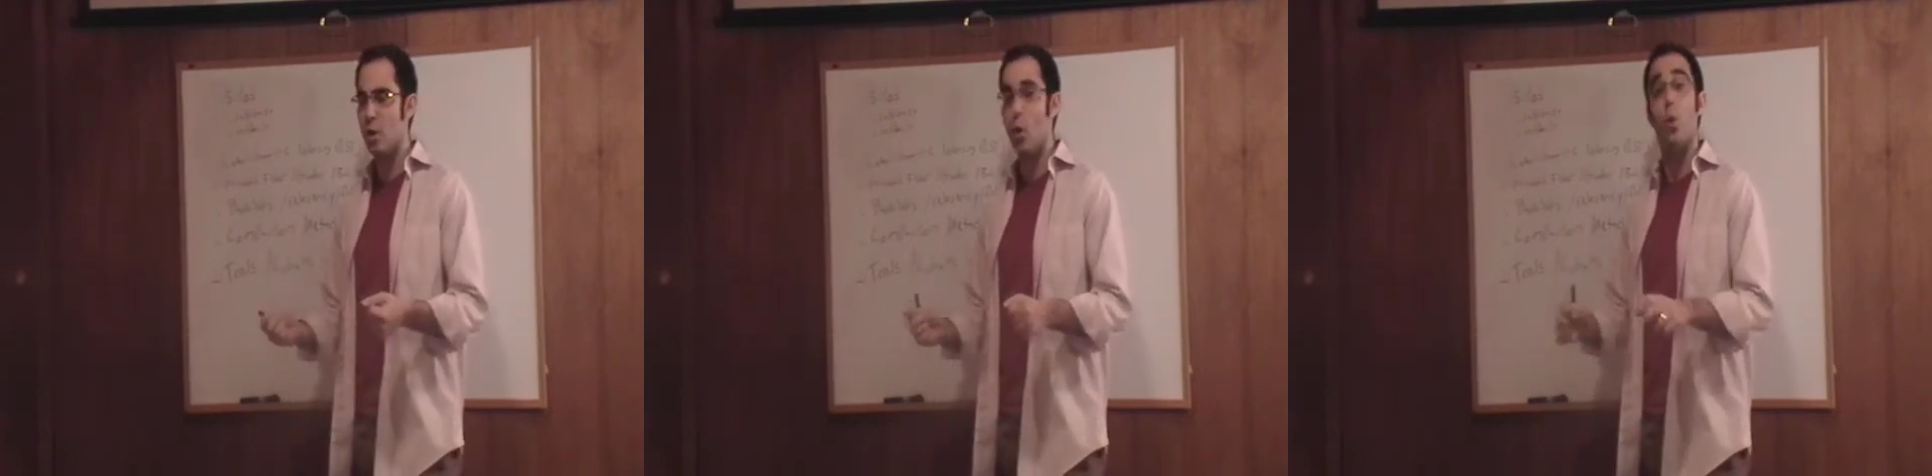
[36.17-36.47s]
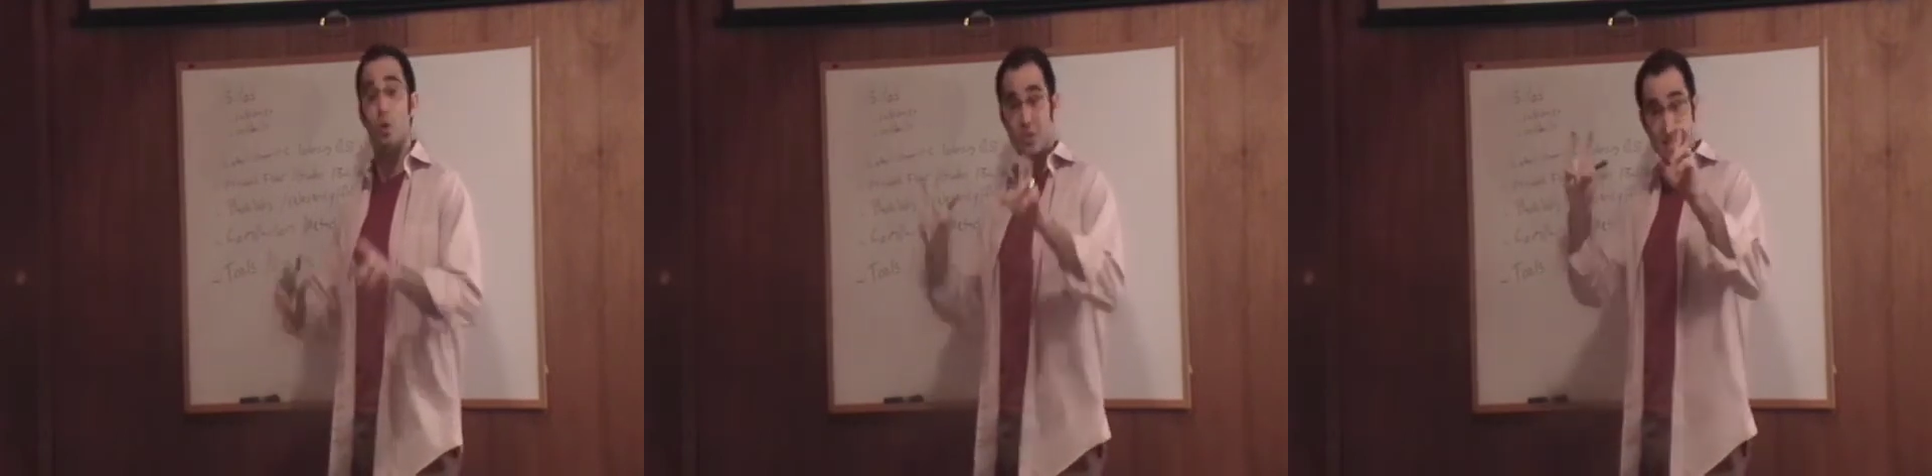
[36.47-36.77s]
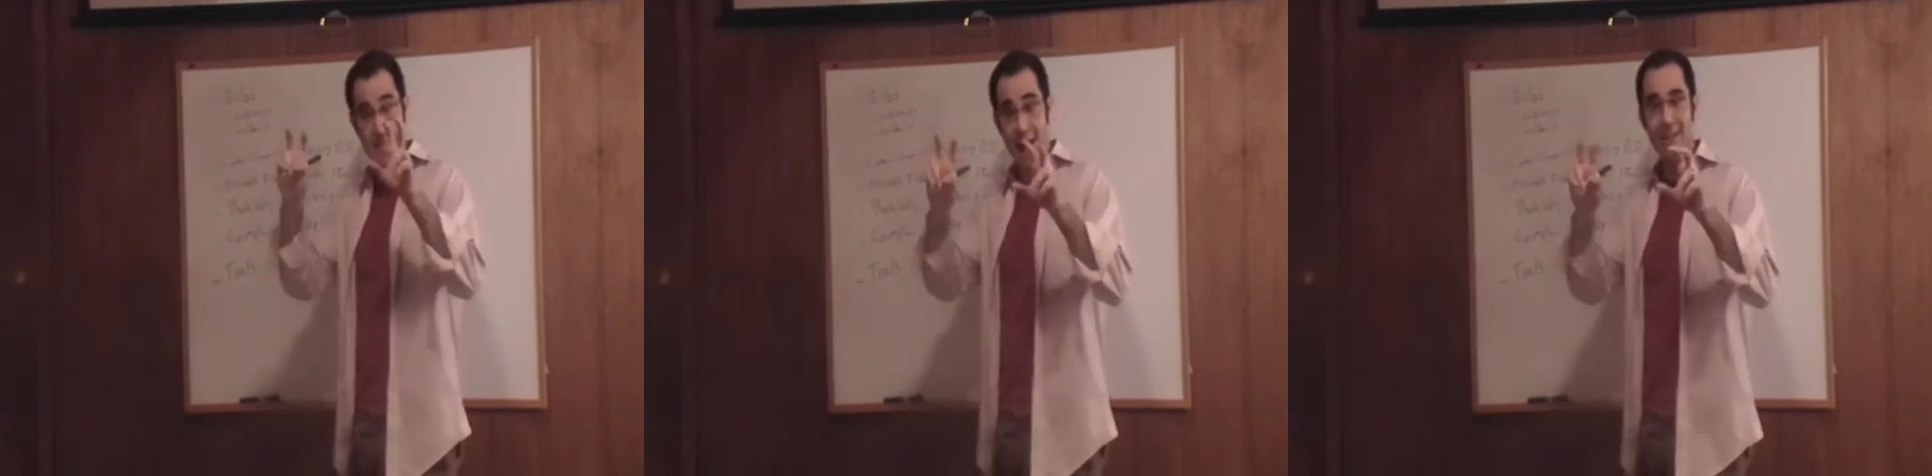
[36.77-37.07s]
or
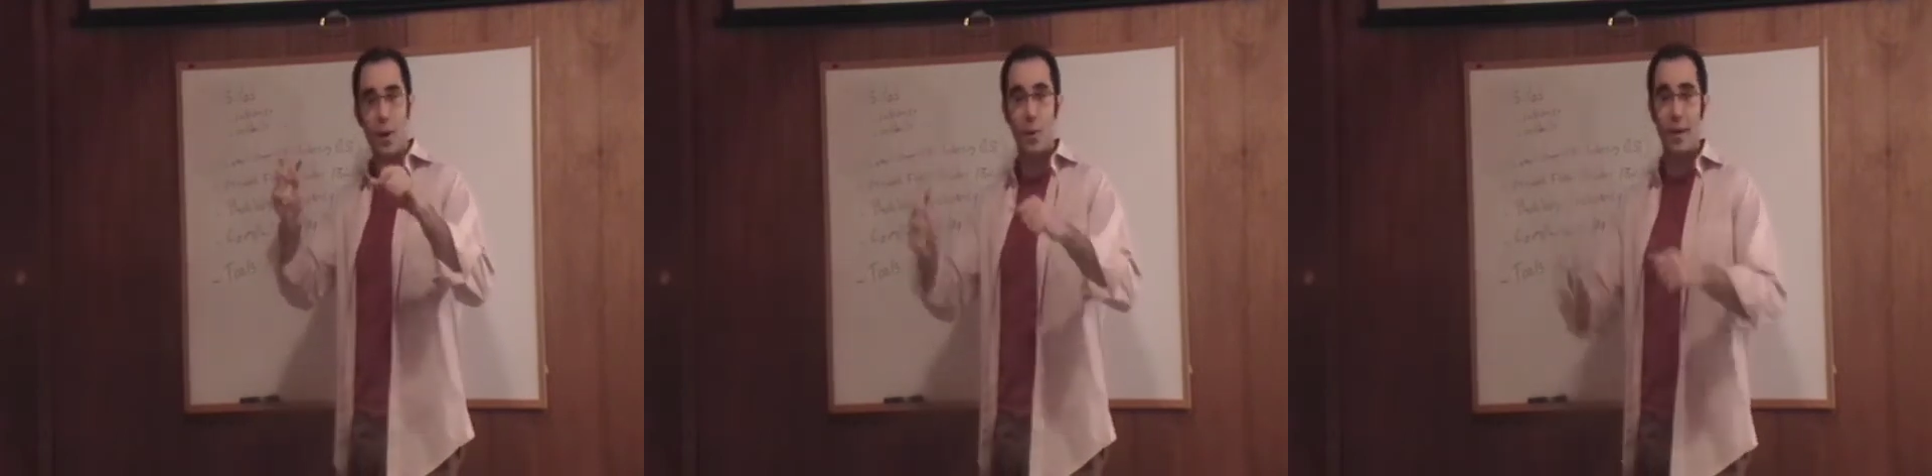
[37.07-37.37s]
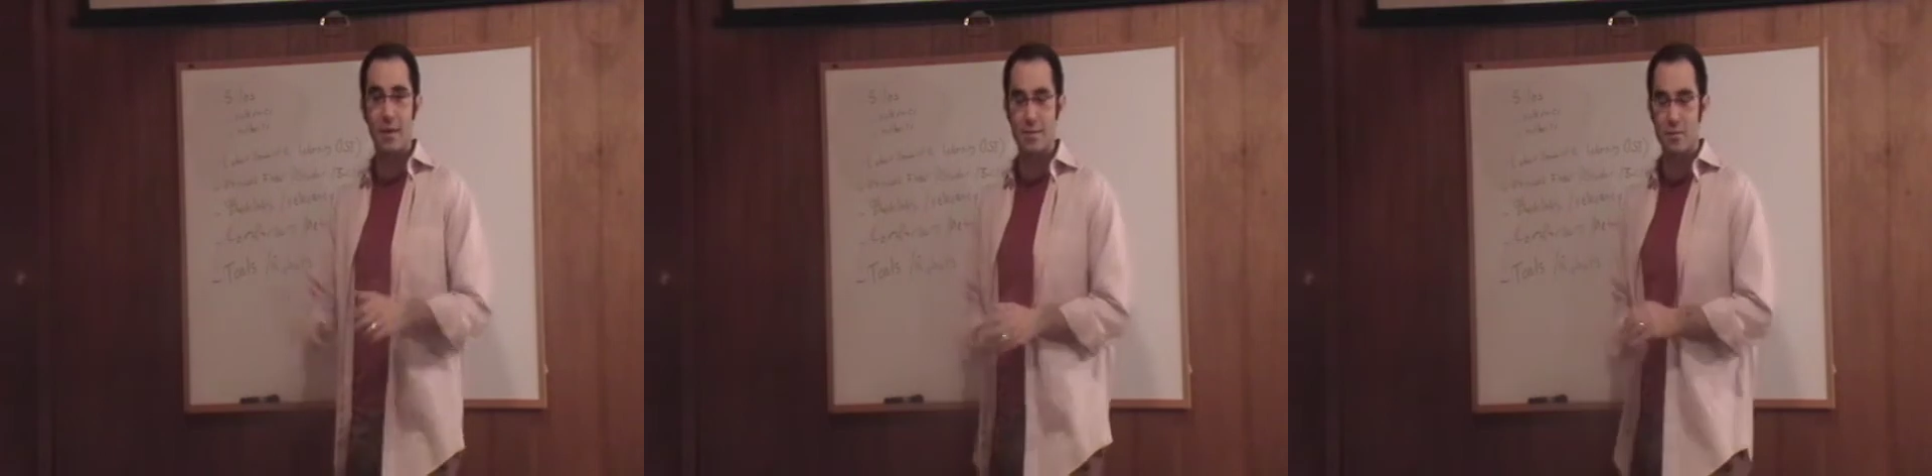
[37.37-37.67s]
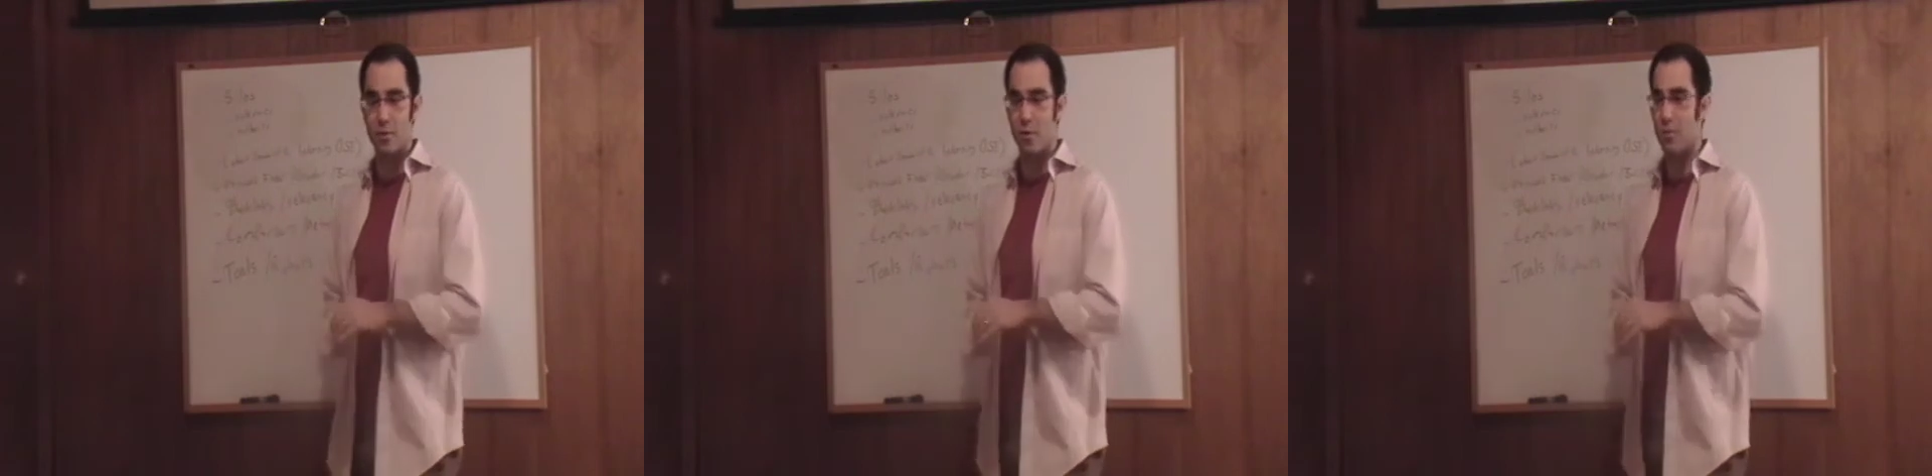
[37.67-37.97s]
siloing is the
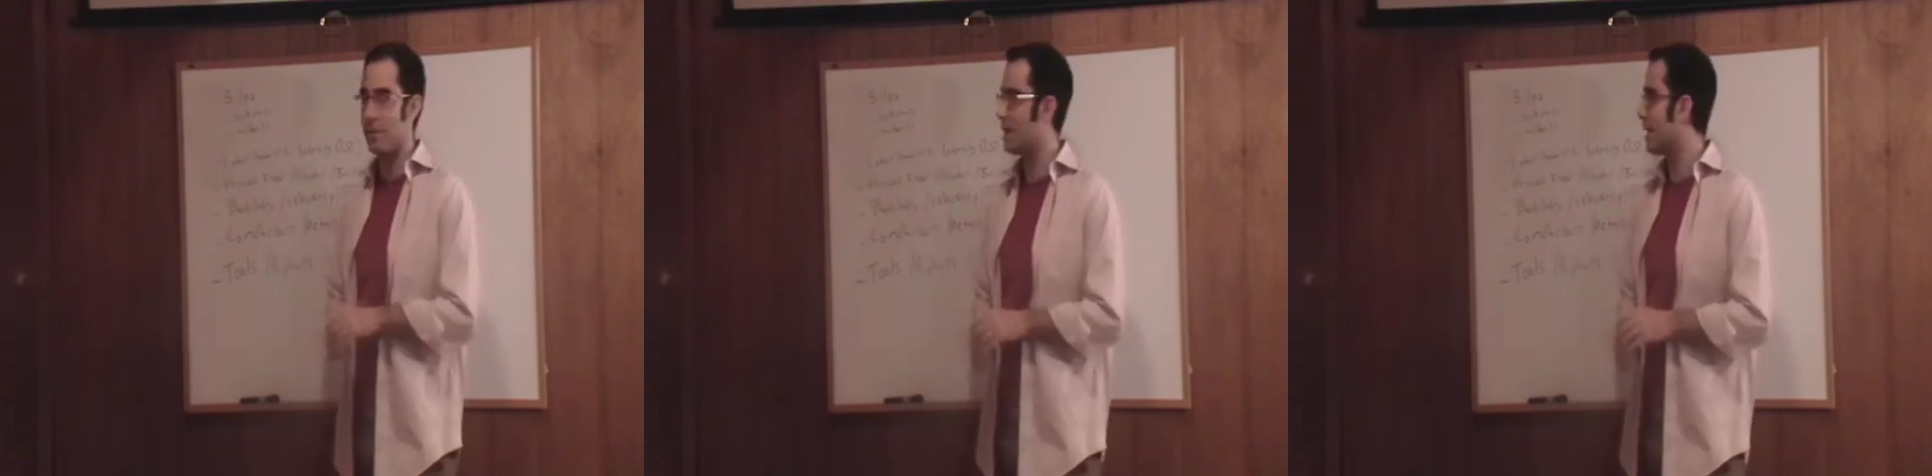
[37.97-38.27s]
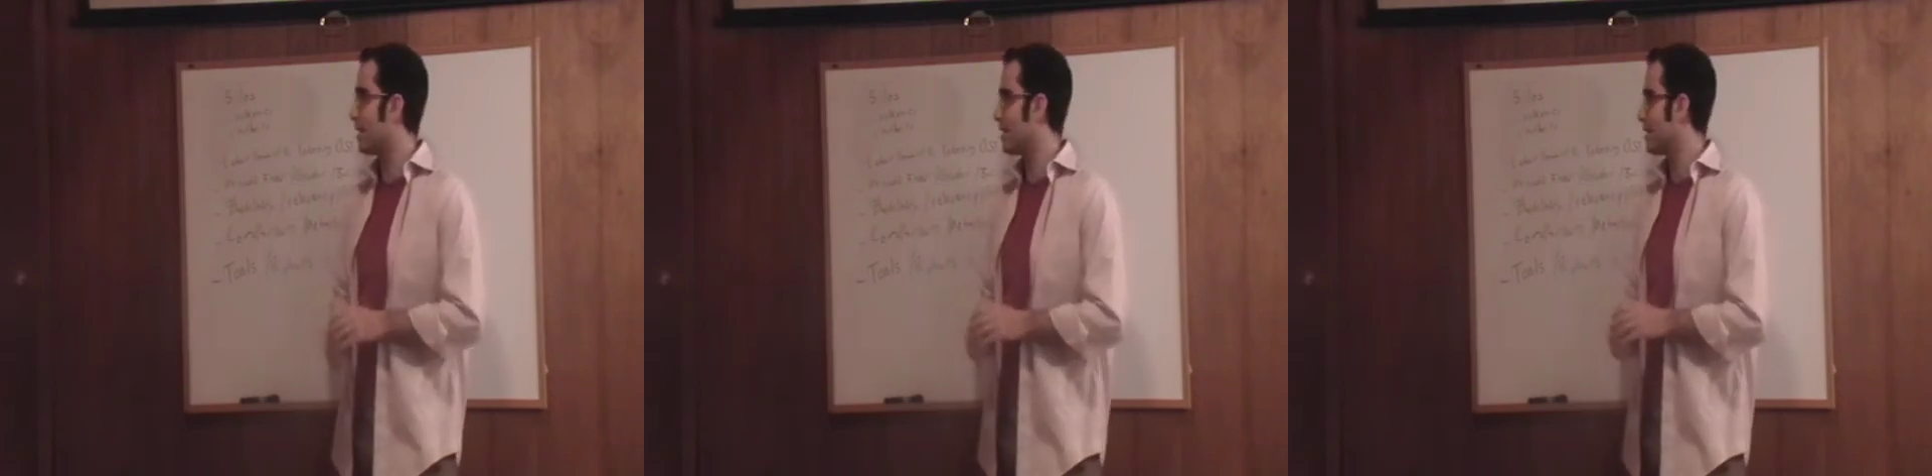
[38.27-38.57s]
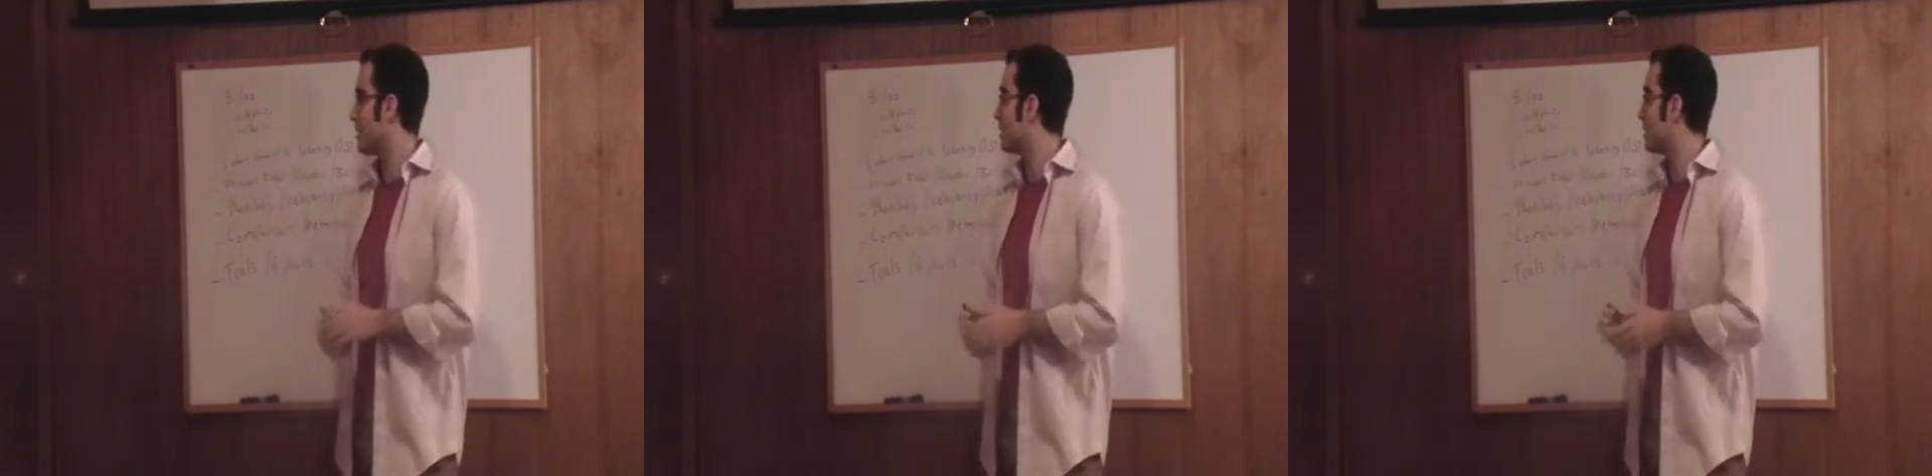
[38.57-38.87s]
verb
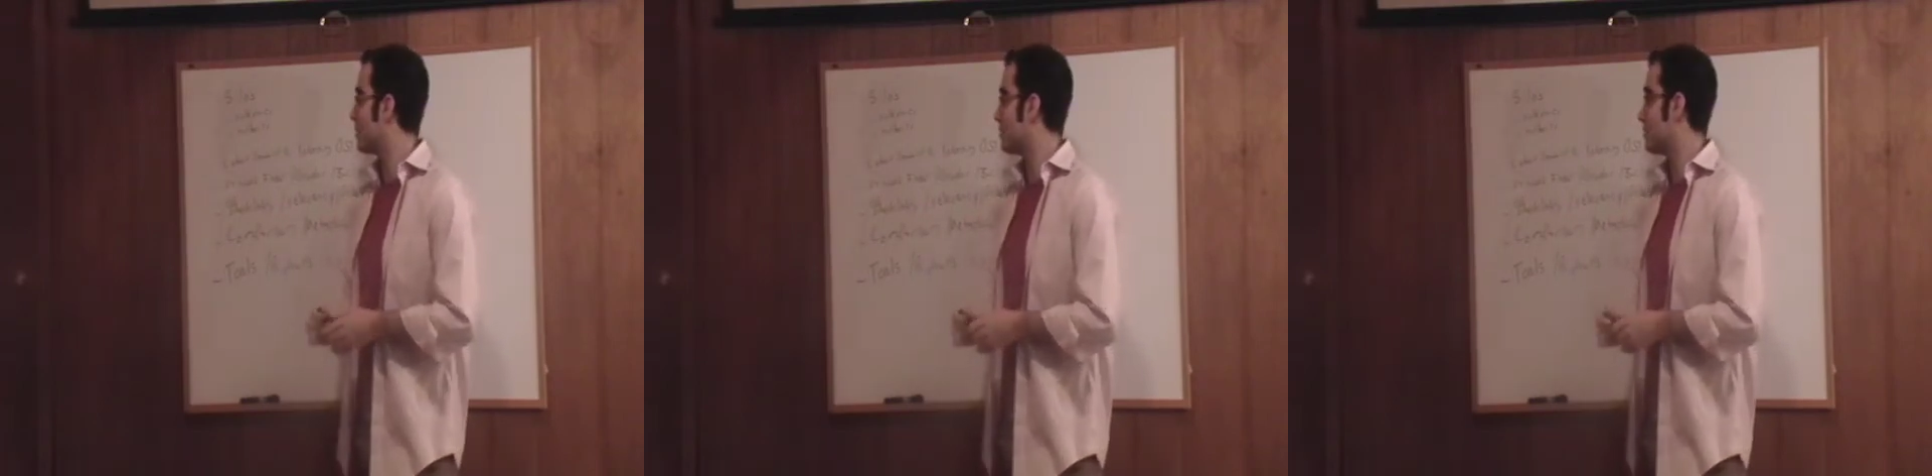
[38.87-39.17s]
of